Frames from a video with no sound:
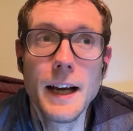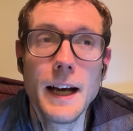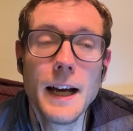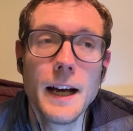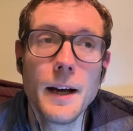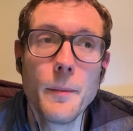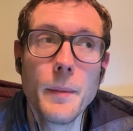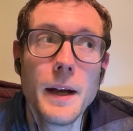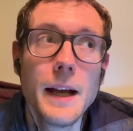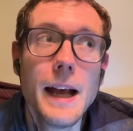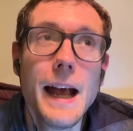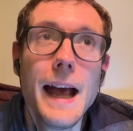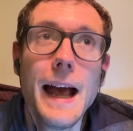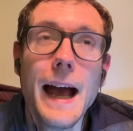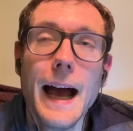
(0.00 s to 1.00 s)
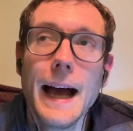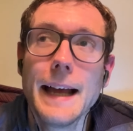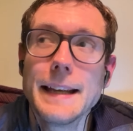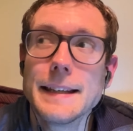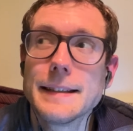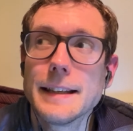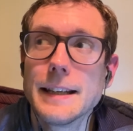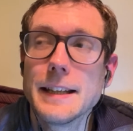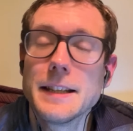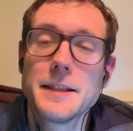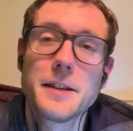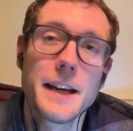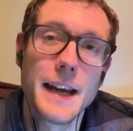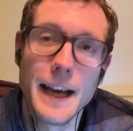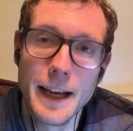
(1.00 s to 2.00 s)
And
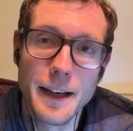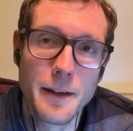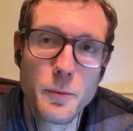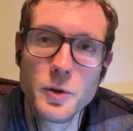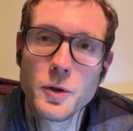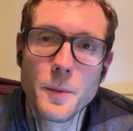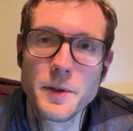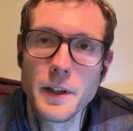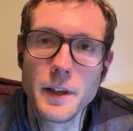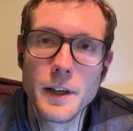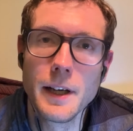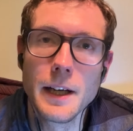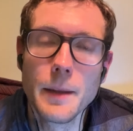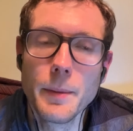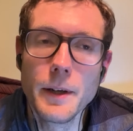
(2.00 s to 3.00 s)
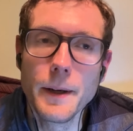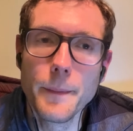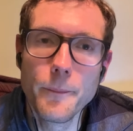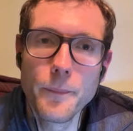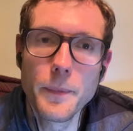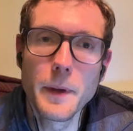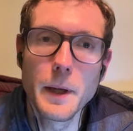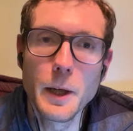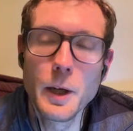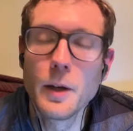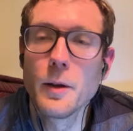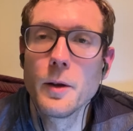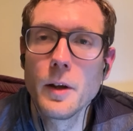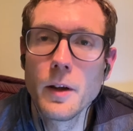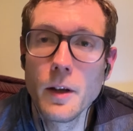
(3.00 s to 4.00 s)
yeah, it was Tom said it earlier, but you
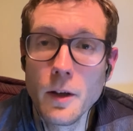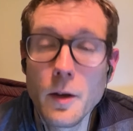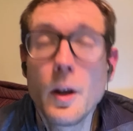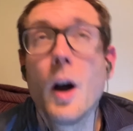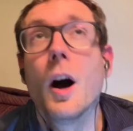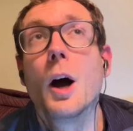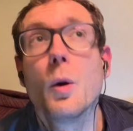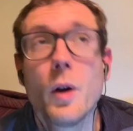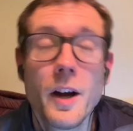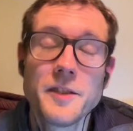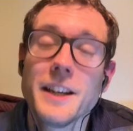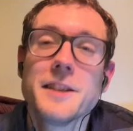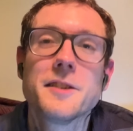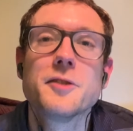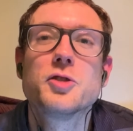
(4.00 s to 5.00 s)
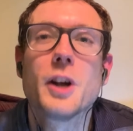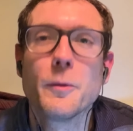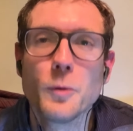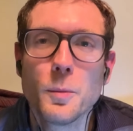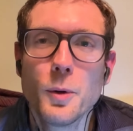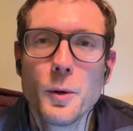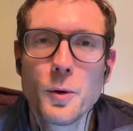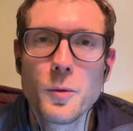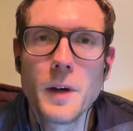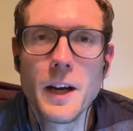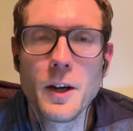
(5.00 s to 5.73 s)
know, I say this is a general point because we get